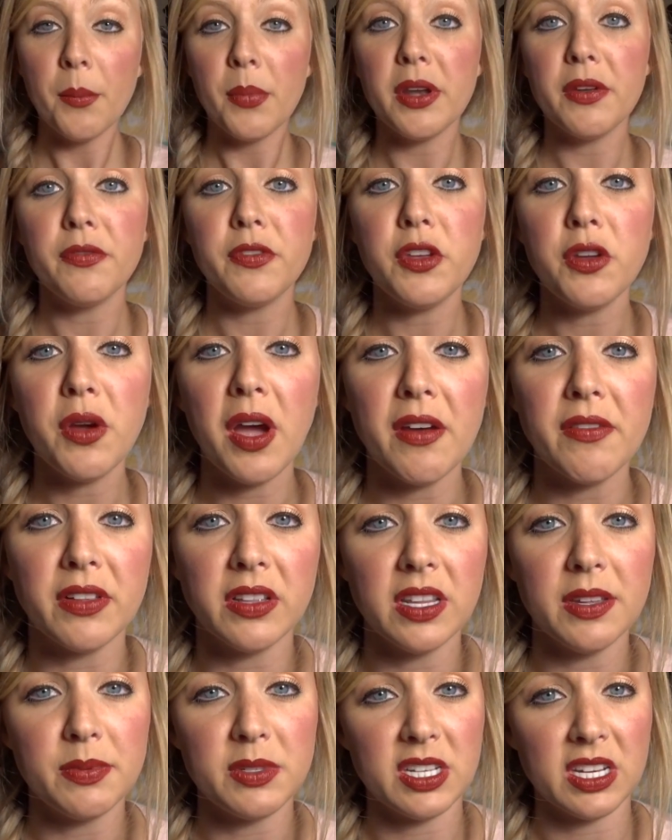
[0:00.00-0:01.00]
But if you have a
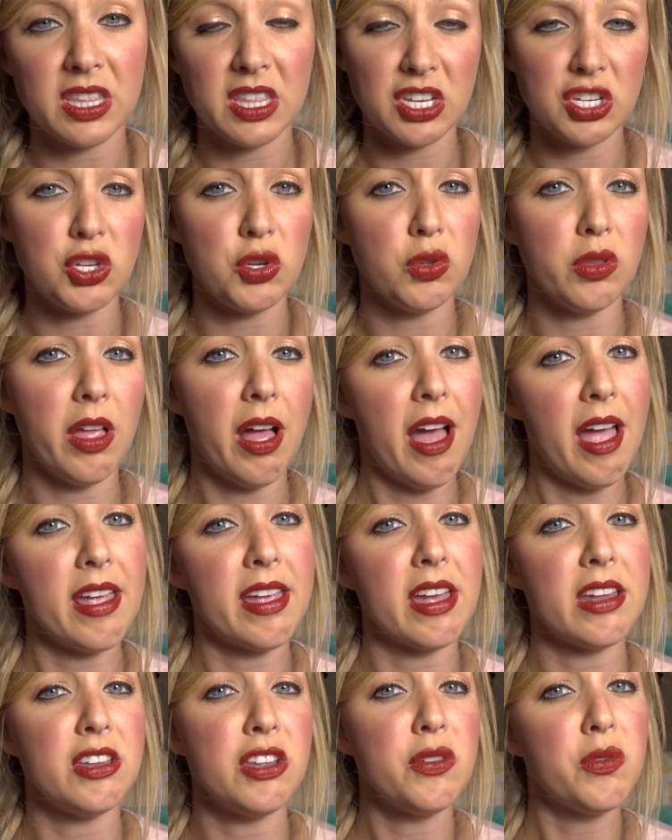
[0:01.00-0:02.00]
lipstick that you
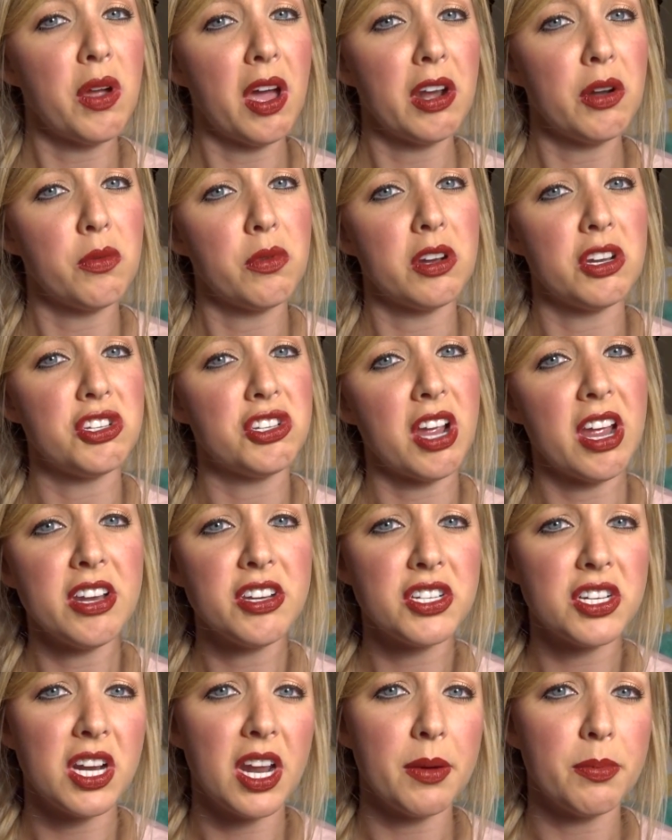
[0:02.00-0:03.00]
like and you kind of want to
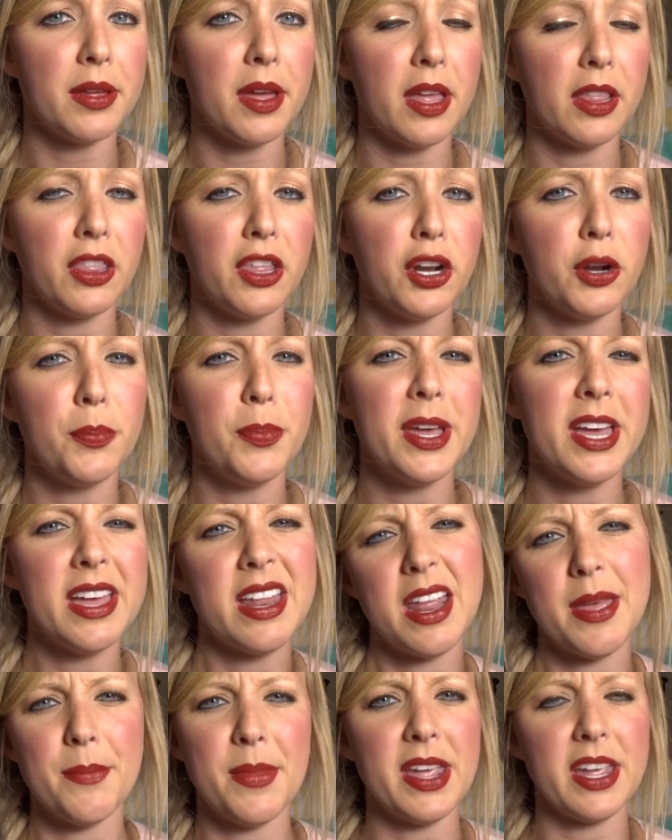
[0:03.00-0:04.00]
change it up a little
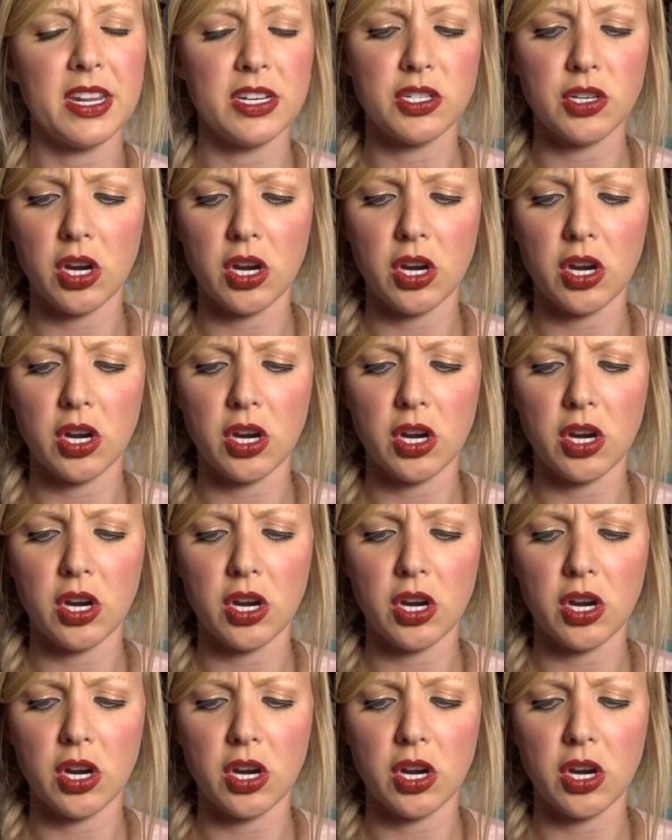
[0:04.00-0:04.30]
bit and make it